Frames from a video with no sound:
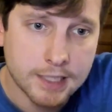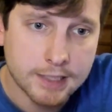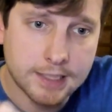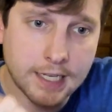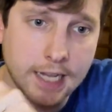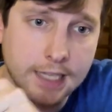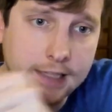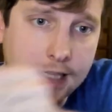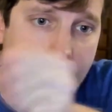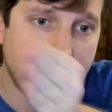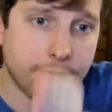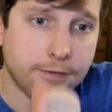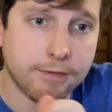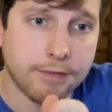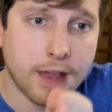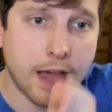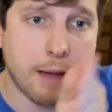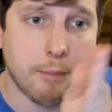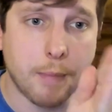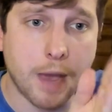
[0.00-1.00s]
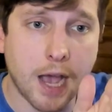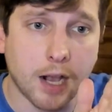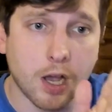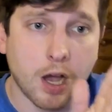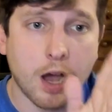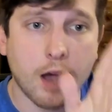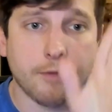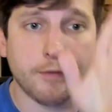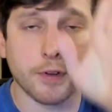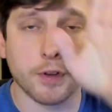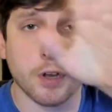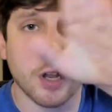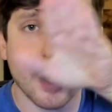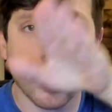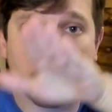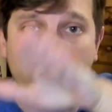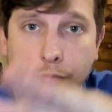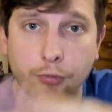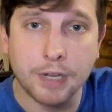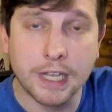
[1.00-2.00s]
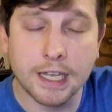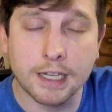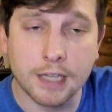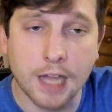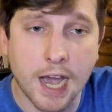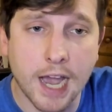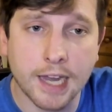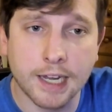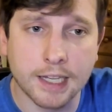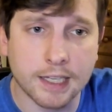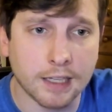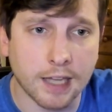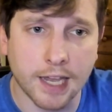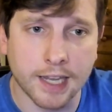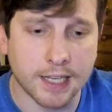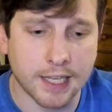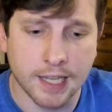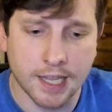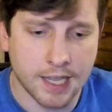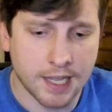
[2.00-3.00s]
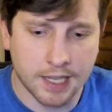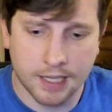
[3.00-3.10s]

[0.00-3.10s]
take that flap back off and realign it it like